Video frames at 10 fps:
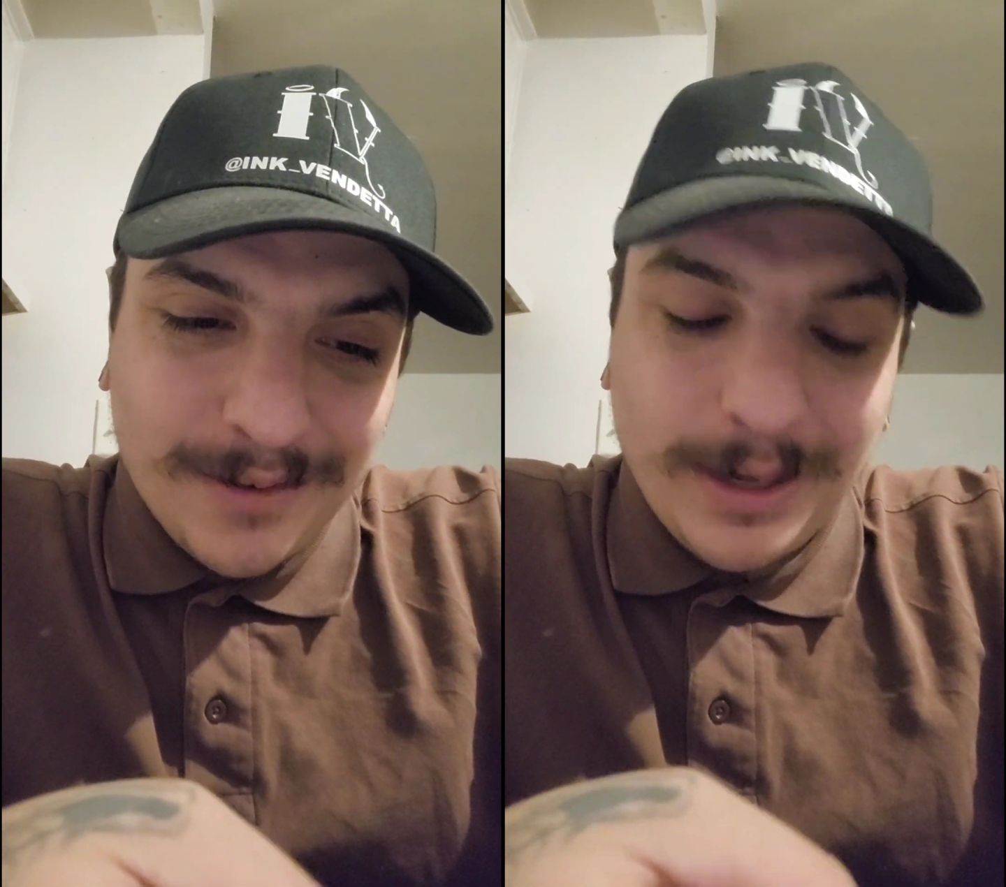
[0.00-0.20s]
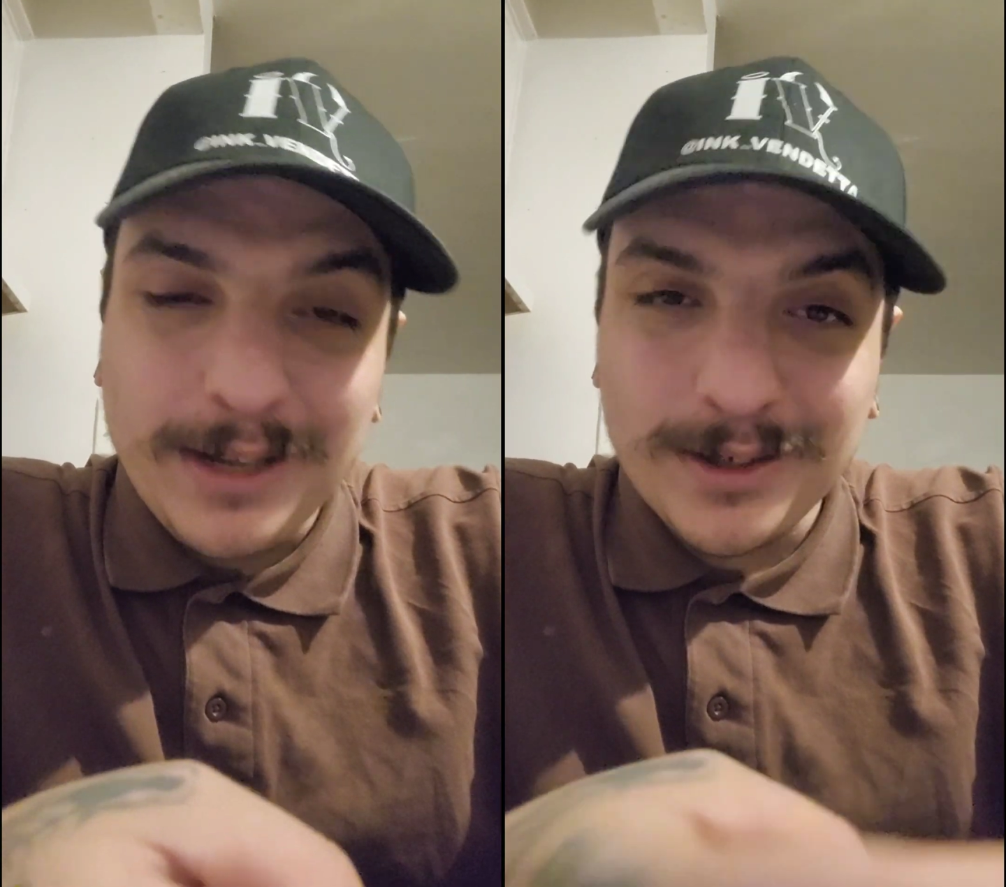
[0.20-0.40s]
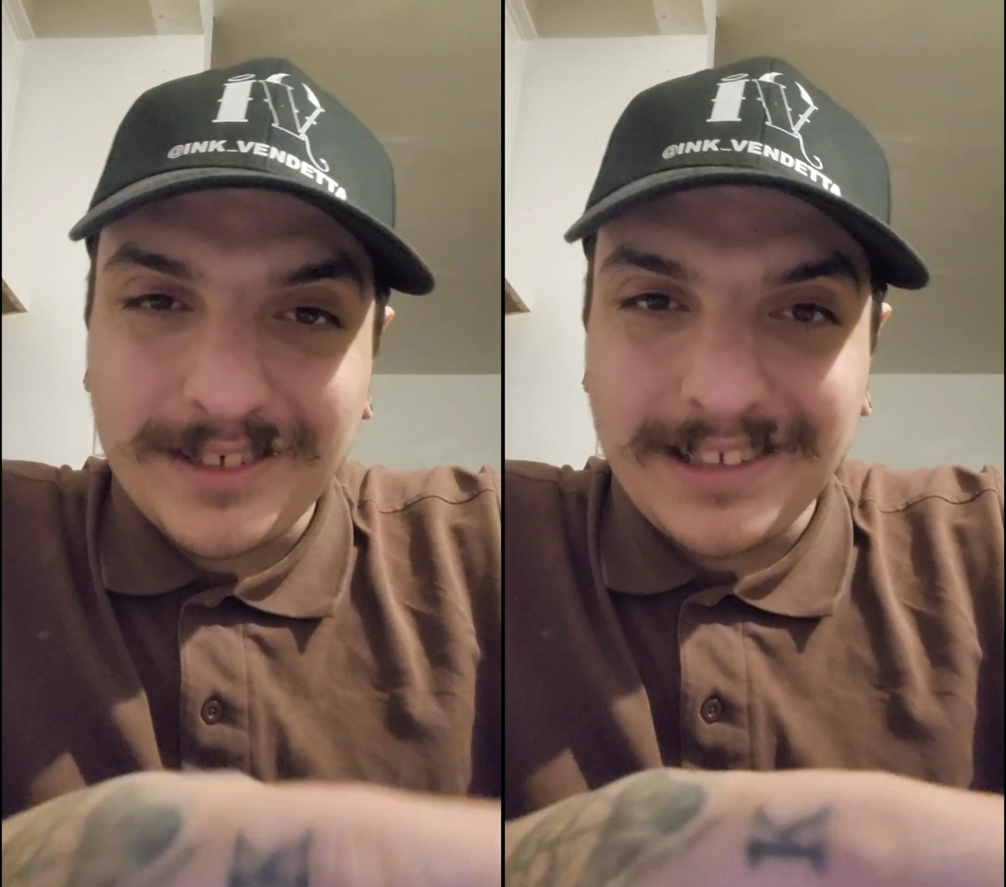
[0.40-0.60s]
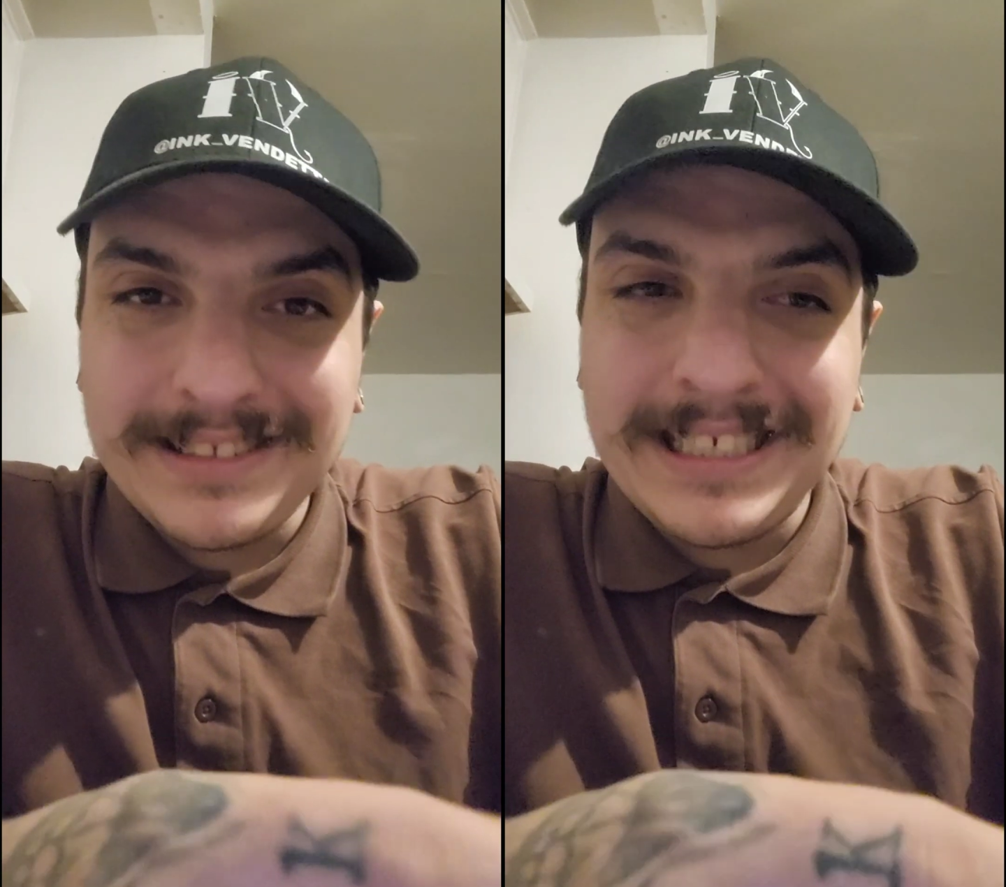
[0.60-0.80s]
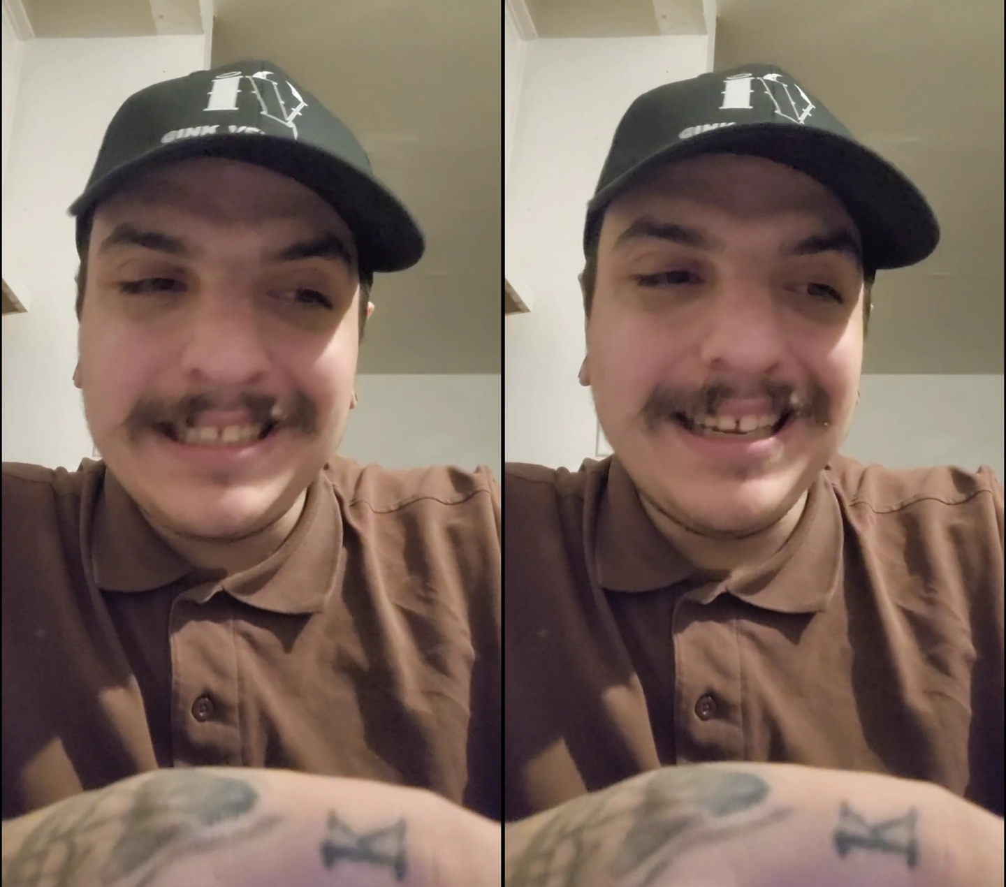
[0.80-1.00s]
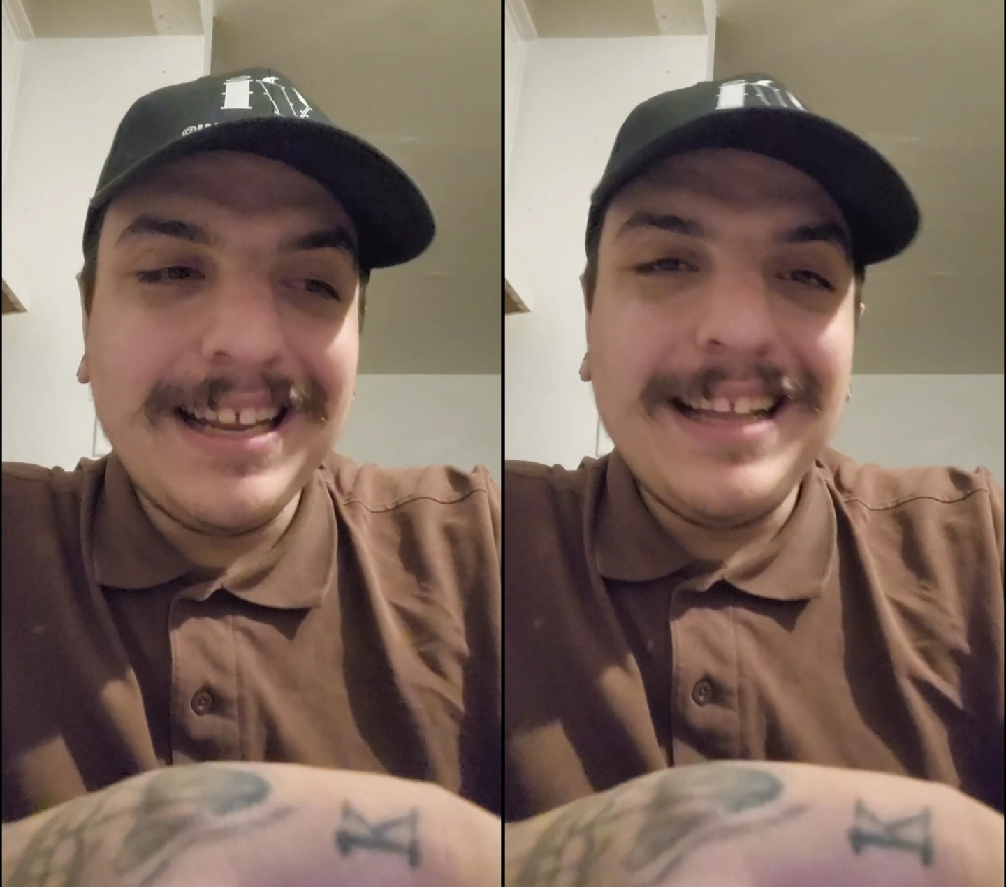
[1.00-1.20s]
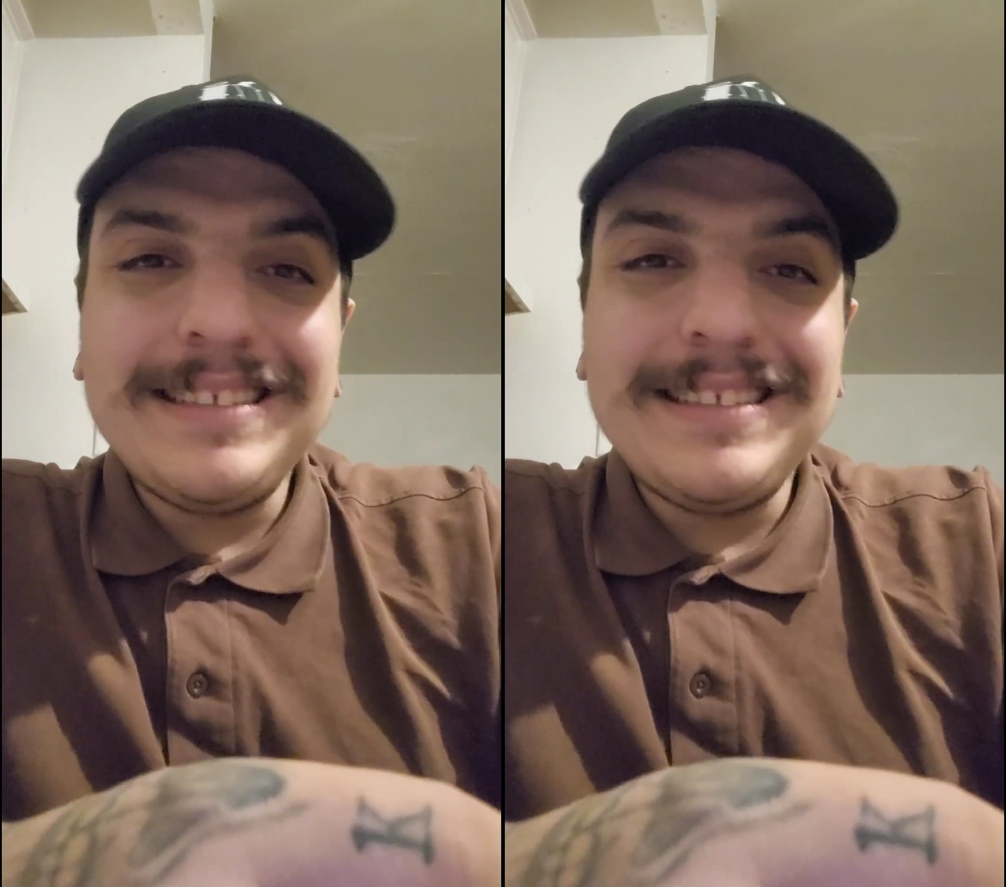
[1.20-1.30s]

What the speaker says: where it looks haunted.